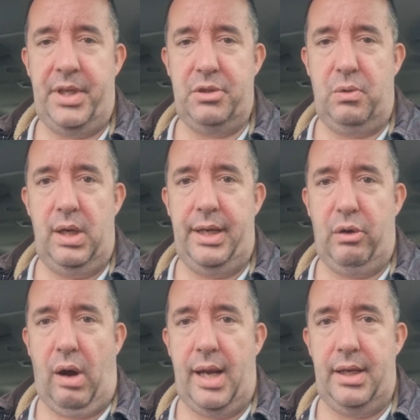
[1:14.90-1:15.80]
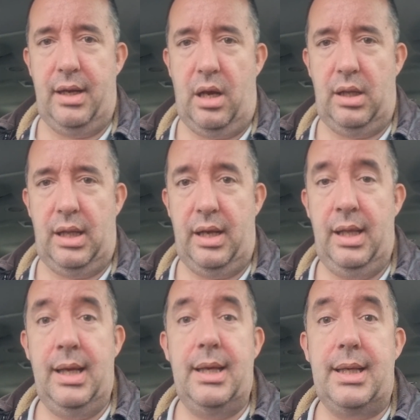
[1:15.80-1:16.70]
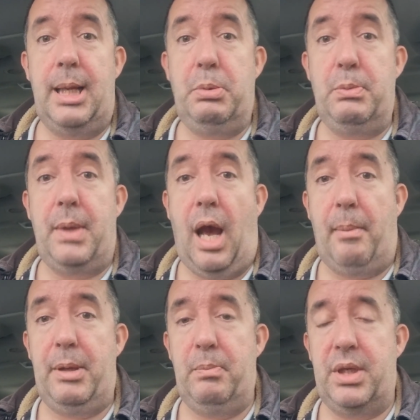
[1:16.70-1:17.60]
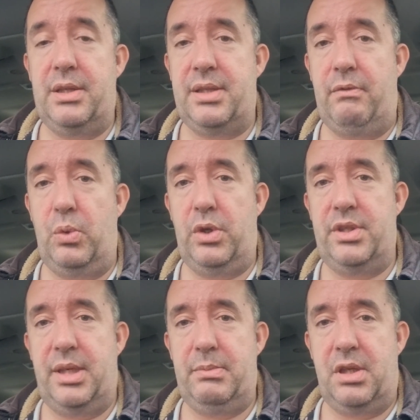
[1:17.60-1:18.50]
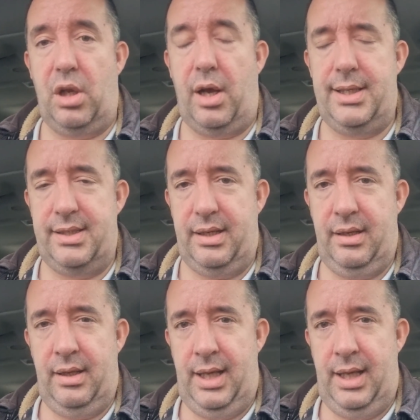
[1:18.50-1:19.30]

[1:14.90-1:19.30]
that's really great. And I'll keep them coming because everyone seems to like to